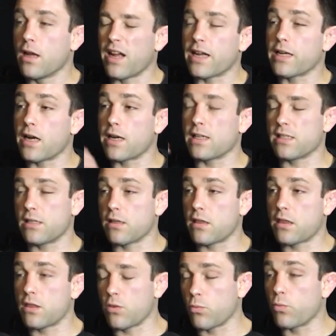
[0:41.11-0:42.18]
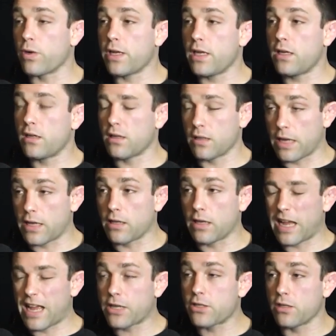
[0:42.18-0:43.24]
I got into three,
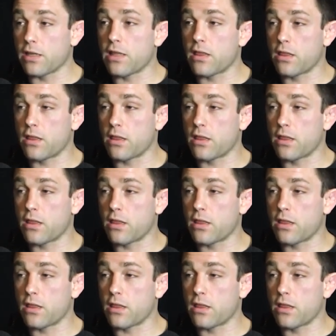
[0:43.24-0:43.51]
actually,